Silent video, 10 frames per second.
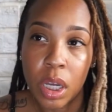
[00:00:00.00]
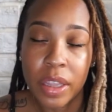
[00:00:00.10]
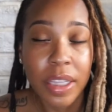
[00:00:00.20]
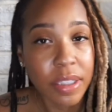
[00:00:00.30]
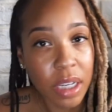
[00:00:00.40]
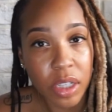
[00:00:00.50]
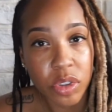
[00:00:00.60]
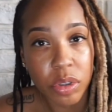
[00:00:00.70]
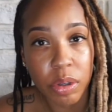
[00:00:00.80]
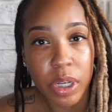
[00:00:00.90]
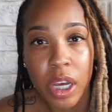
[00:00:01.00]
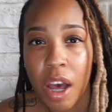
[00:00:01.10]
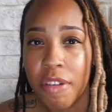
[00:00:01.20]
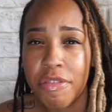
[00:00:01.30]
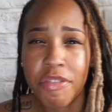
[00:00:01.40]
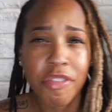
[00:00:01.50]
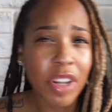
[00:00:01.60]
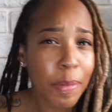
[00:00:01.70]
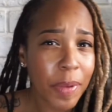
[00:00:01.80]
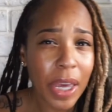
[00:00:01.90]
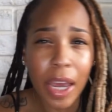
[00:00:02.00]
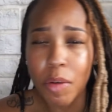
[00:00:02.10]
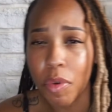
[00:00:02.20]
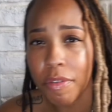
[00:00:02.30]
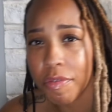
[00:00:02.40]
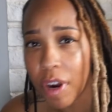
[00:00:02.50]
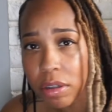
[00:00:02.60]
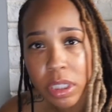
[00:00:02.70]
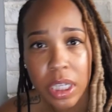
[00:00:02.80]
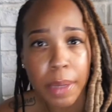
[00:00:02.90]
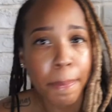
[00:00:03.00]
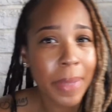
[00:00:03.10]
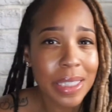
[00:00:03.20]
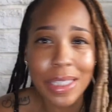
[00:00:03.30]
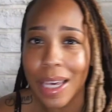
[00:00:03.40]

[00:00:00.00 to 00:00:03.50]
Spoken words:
this country flipping and reversing Missy